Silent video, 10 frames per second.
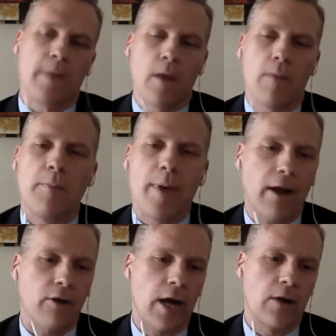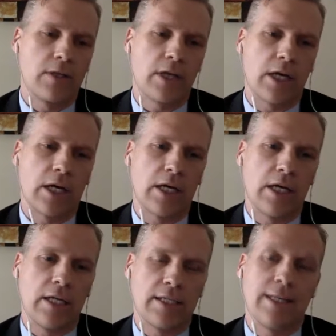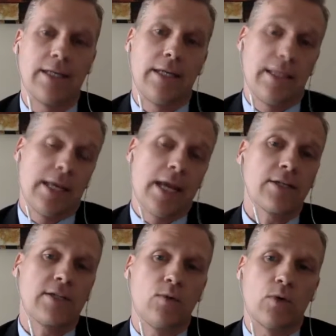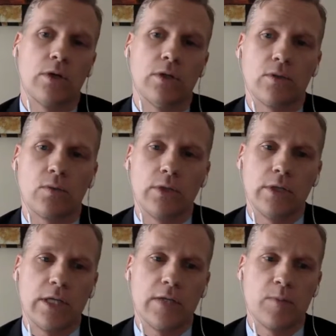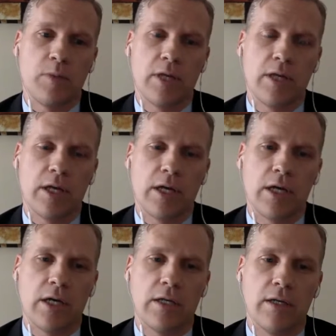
My background uh, as an, in the agency world really has been uh,